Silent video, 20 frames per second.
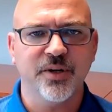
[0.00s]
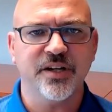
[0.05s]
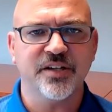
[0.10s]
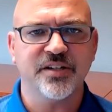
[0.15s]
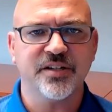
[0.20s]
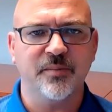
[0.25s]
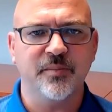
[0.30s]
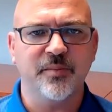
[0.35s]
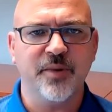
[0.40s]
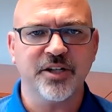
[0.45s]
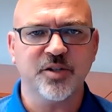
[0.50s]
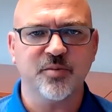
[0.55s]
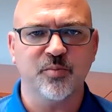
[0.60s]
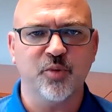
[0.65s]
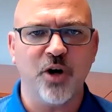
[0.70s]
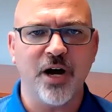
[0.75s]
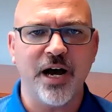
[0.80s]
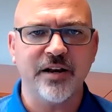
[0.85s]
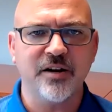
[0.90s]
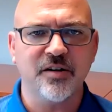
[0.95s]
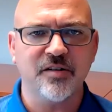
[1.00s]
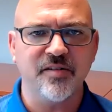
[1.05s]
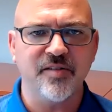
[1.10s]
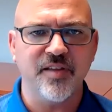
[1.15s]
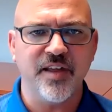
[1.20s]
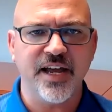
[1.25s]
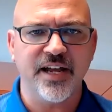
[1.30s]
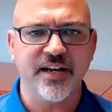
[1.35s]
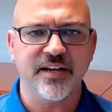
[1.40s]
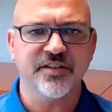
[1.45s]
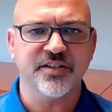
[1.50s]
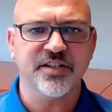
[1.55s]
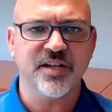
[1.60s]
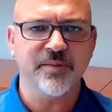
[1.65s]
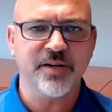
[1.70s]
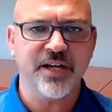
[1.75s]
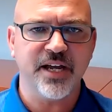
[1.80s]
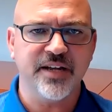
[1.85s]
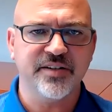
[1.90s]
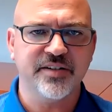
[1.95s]
It is a much broader than that. In
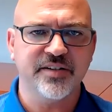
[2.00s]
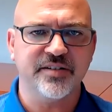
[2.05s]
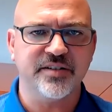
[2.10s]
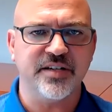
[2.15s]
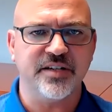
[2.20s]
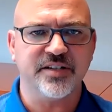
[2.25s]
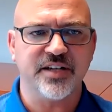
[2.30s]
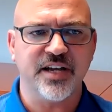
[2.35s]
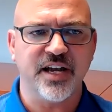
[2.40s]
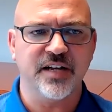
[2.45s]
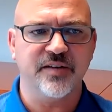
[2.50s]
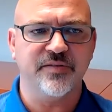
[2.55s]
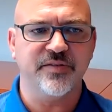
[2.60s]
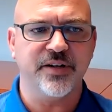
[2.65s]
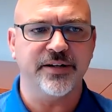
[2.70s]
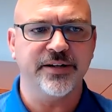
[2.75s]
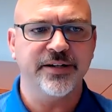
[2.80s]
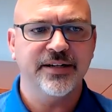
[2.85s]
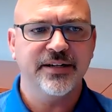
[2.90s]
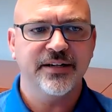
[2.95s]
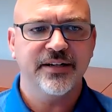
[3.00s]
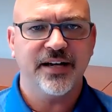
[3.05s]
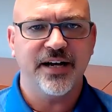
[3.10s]
some cases, it's kind of